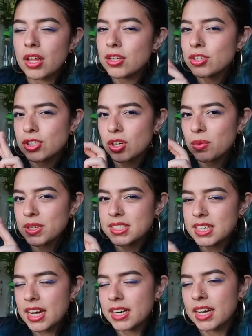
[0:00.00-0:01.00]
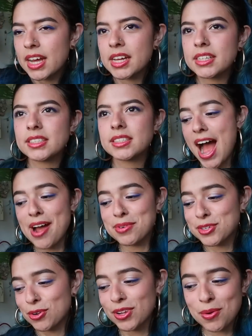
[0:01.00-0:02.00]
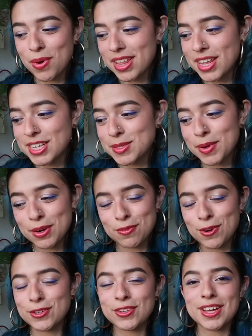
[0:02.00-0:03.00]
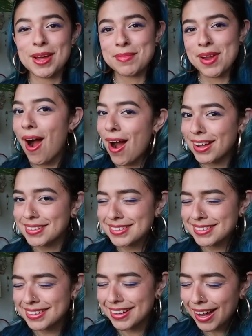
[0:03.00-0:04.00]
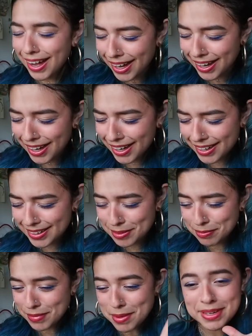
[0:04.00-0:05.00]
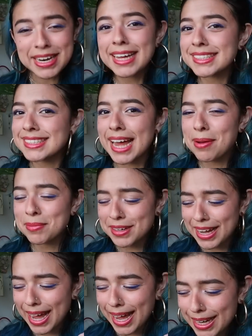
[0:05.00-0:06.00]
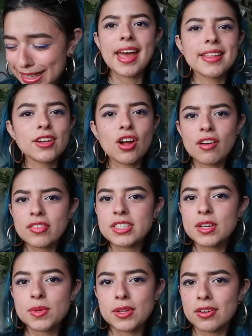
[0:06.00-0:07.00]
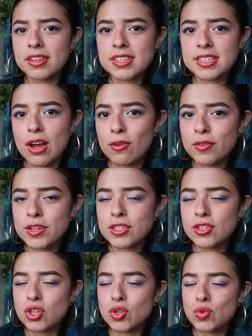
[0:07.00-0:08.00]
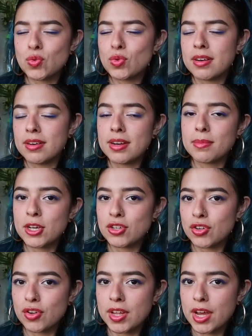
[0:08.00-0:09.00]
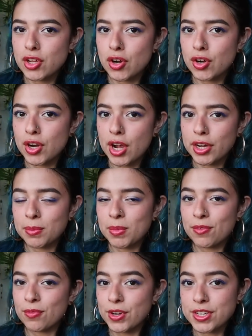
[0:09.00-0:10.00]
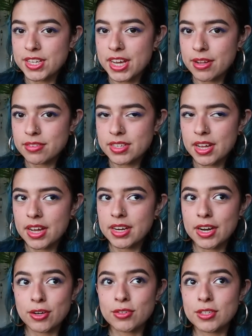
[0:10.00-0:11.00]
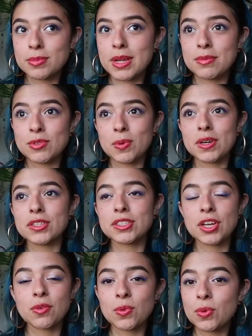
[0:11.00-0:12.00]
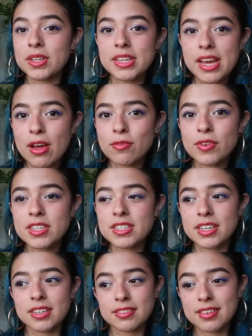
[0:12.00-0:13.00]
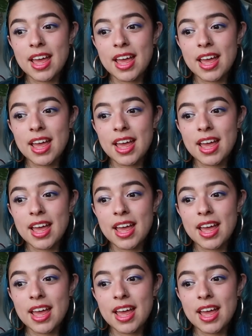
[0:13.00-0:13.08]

on the showy side, I guess. I would totally wear this, but unfortunately, I'm not maybe next time, okay? And then obviously with all of these outfits, you need to make sure that you're not gonna be freezing outside. I know sometimes sweaters can ruin the outfits and